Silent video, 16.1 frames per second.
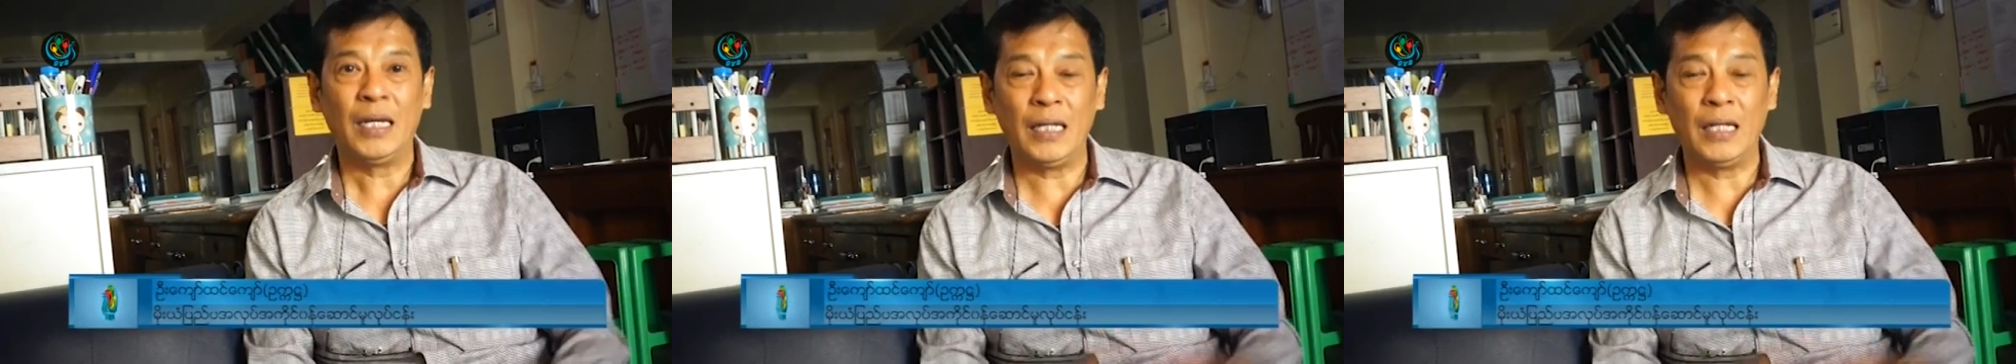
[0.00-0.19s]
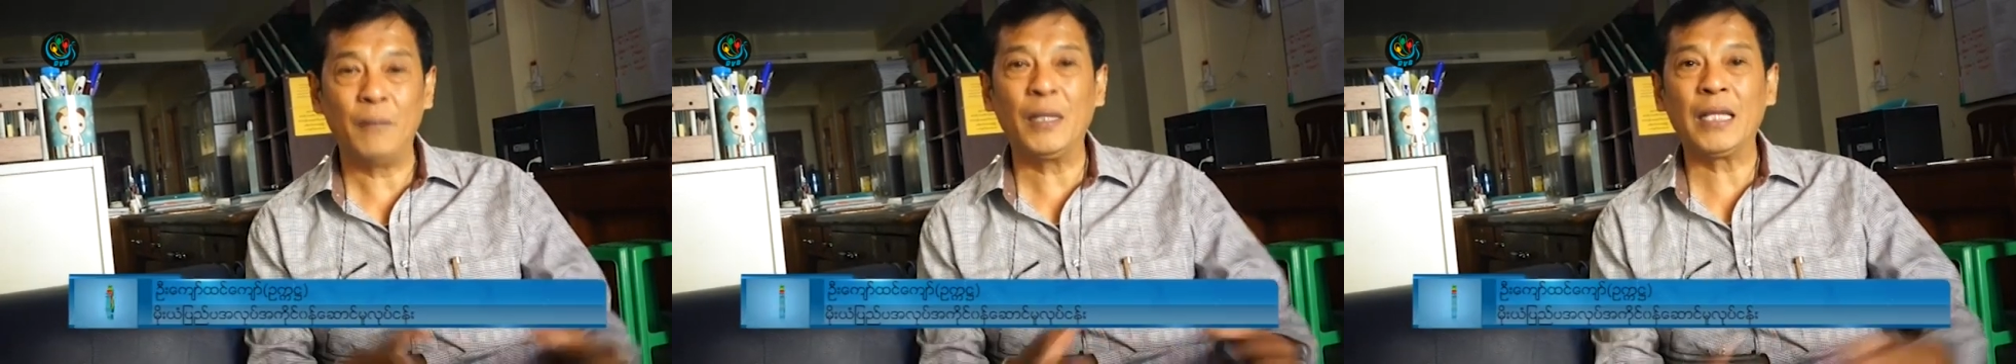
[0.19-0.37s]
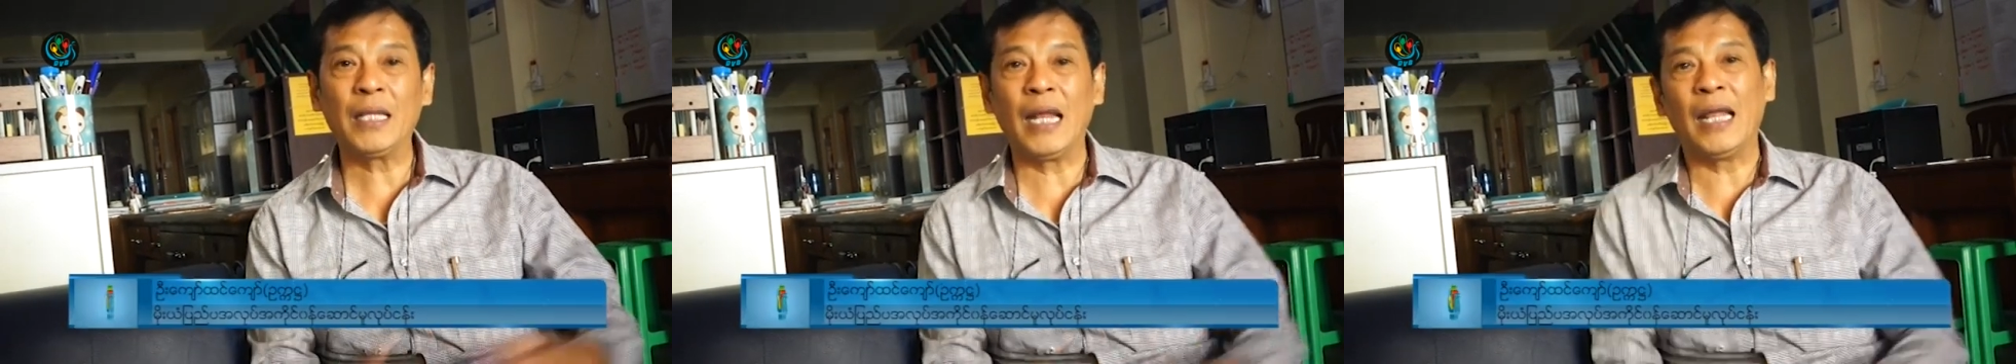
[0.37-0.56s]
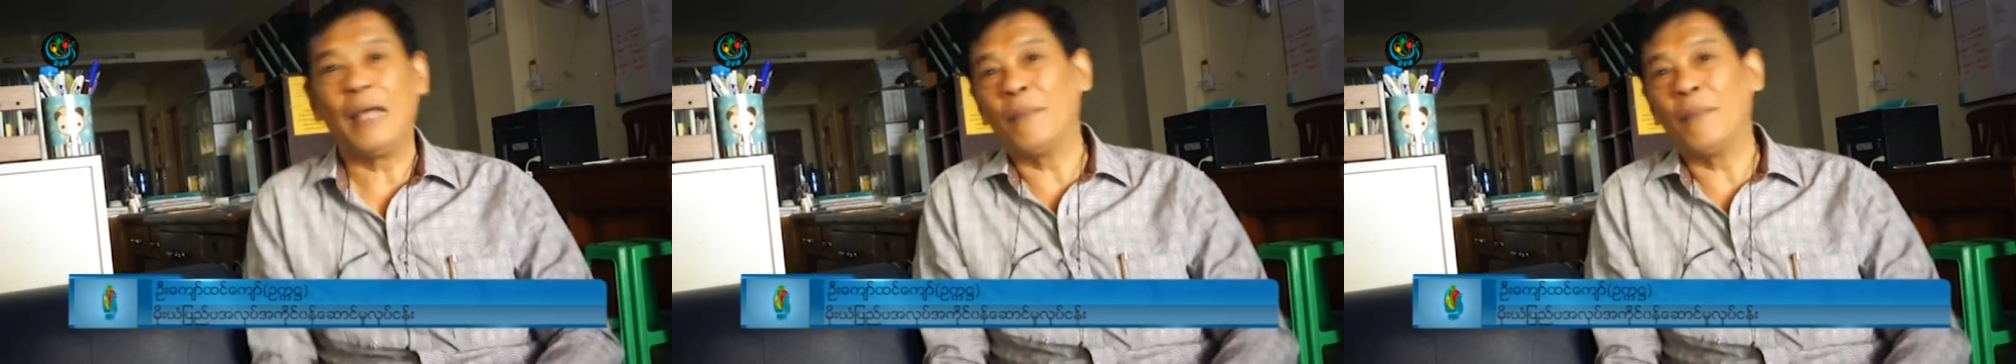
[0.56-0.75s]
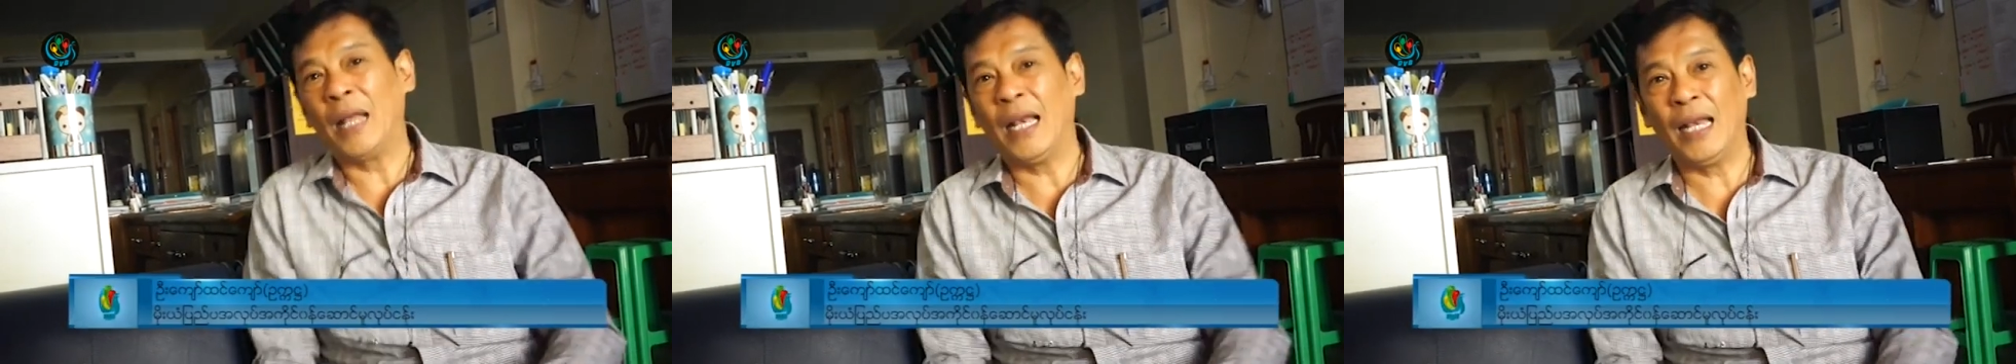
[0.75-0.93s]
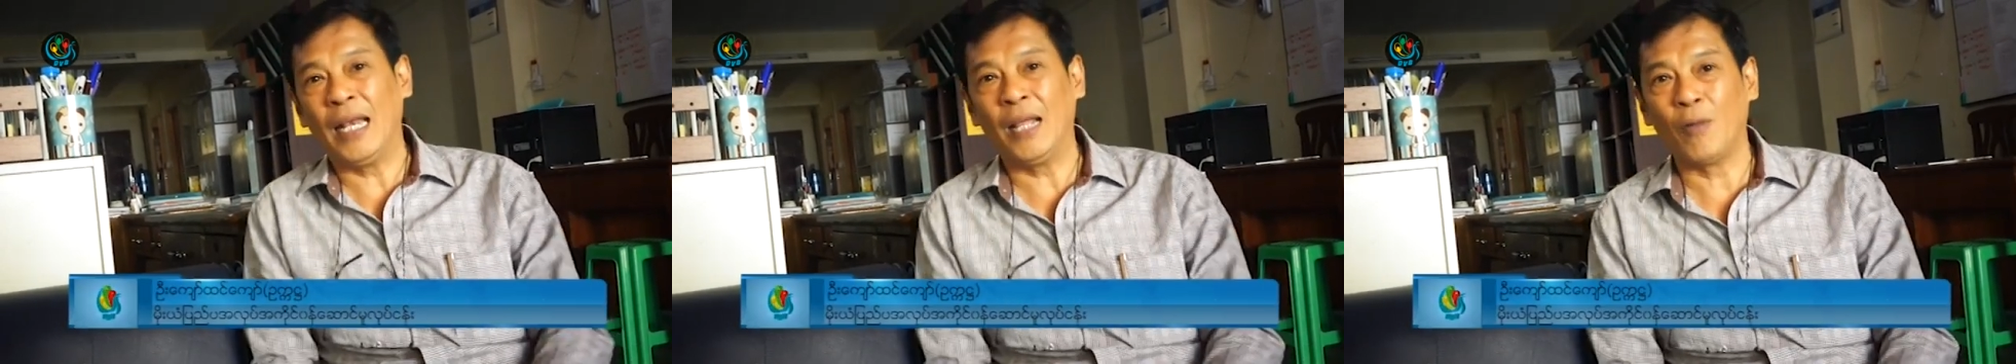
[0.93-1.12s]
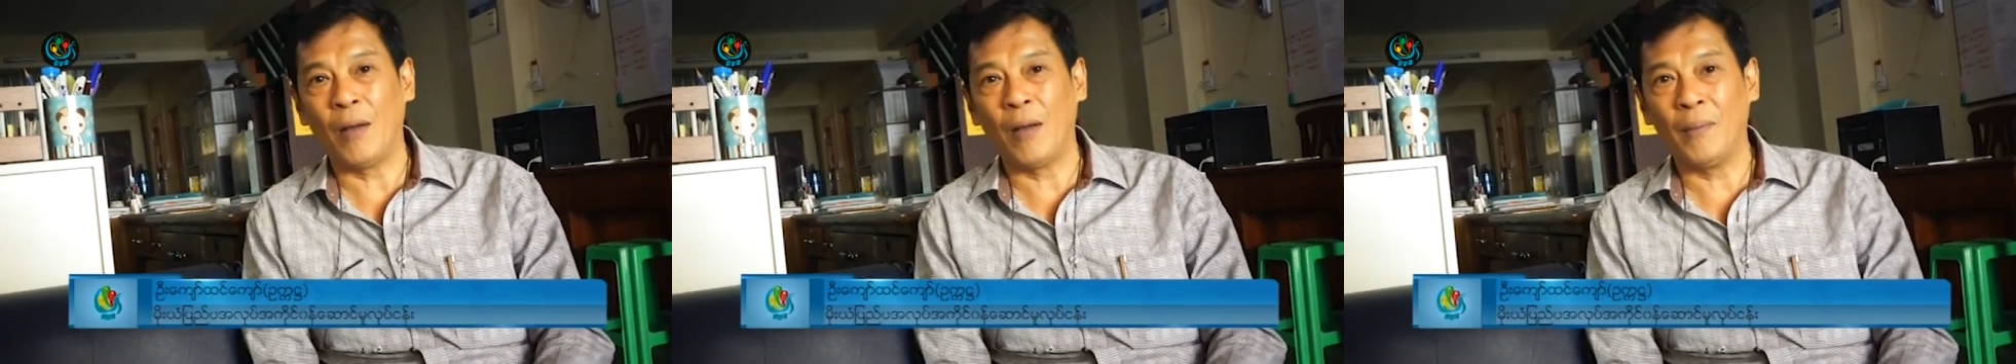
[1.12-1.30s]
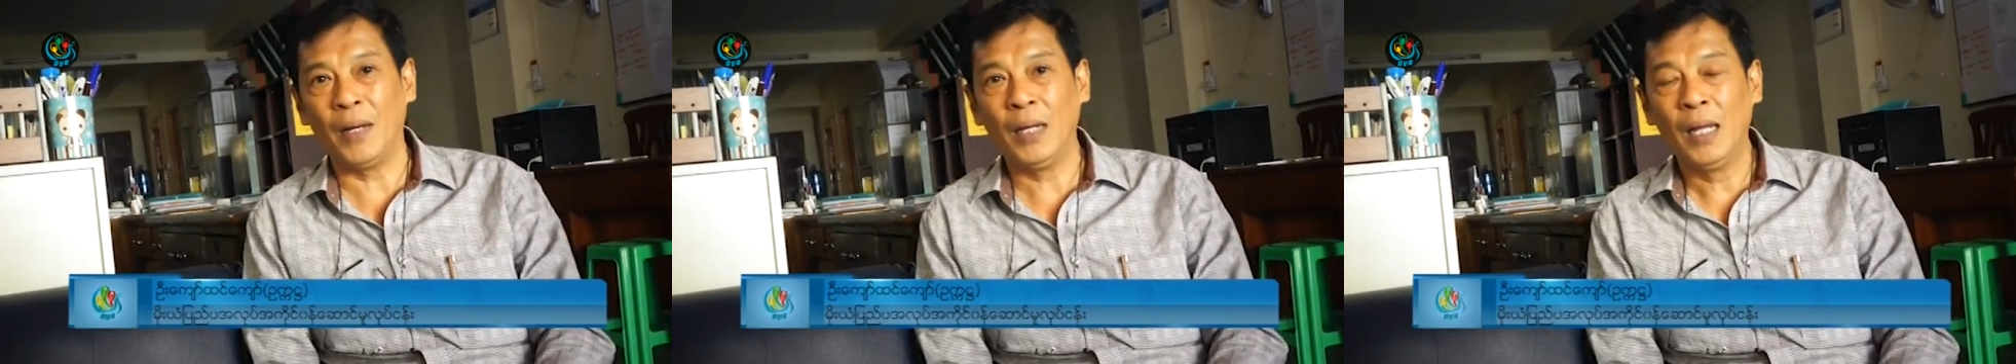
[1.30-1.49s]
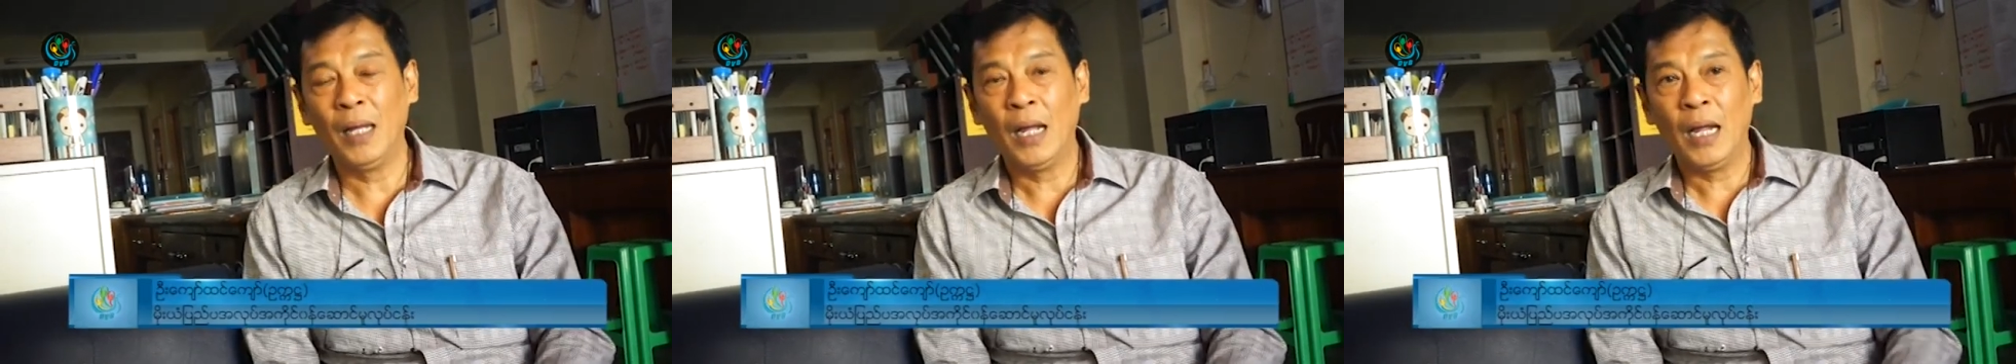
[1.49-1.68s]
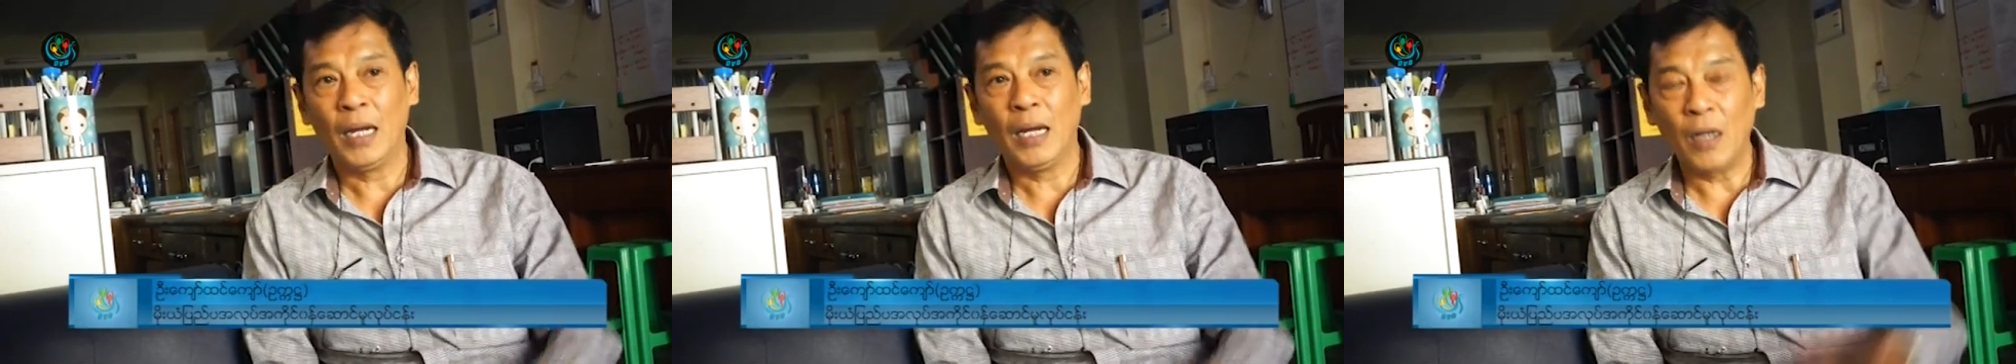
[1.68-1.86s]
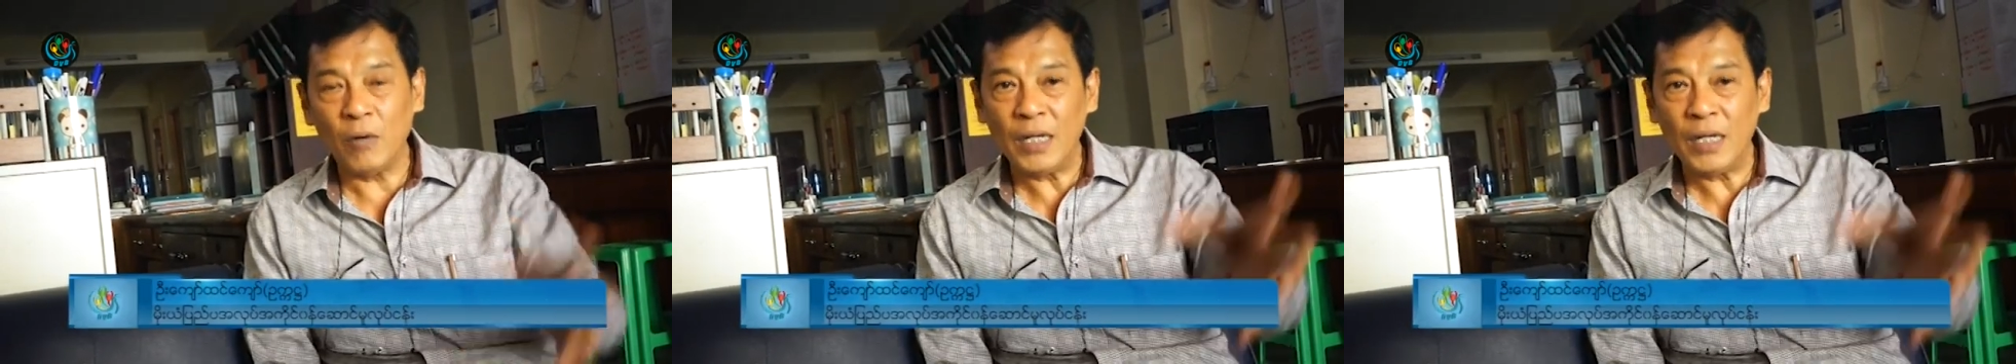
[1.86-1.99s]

The Gilman, now